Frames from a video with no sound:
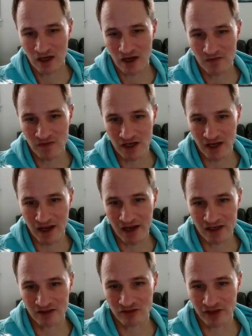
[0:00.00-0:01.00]
and then it
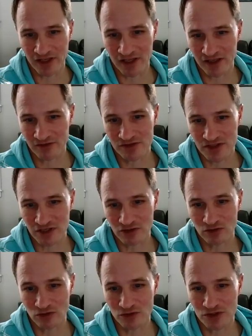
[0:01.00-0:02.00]
kind of like gives the
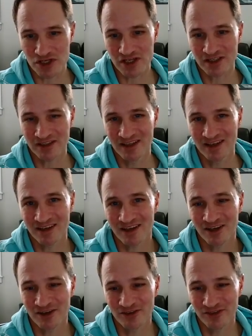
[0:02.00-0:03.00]
illusion
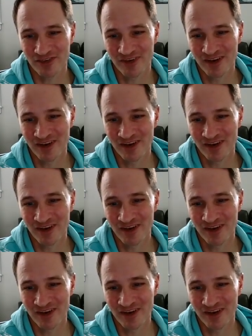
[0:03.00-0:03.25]
of